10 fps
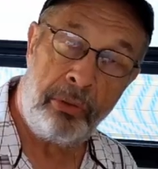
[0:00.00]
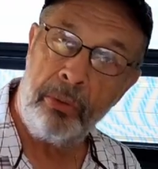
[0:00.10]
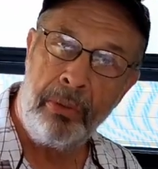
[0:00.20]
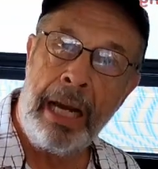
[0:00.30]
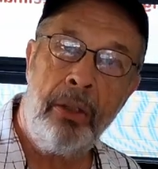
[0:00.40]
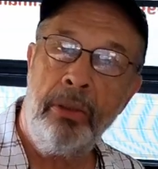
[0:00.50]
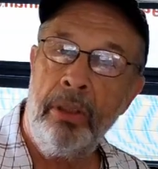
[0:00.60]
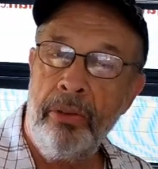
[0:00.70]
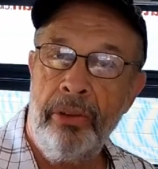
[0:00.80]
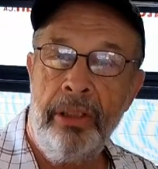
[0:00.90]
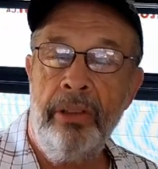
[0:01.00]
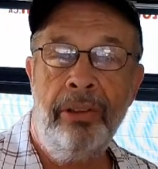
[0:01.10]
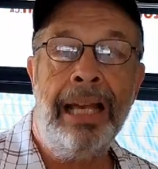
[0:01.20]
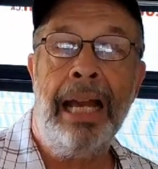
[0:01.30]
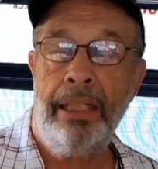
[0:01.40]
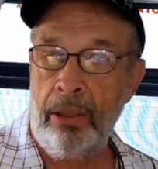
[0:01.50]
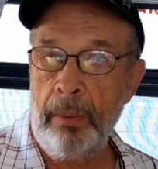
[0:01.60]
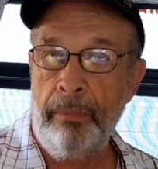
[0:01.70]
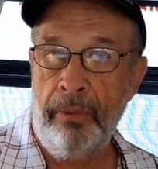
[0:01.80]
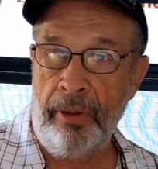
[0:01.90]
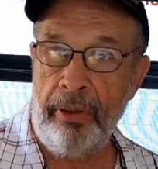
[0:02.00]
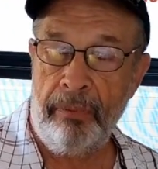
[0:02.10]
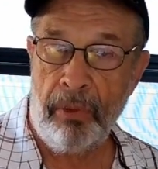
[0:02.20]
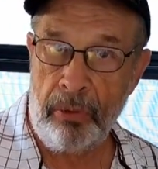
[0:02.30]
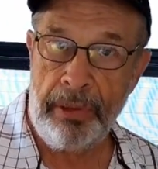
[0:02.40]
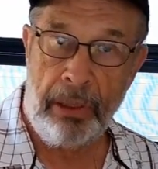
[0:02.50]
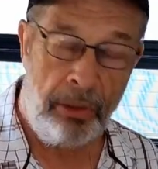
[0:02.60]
so how does this add up with what we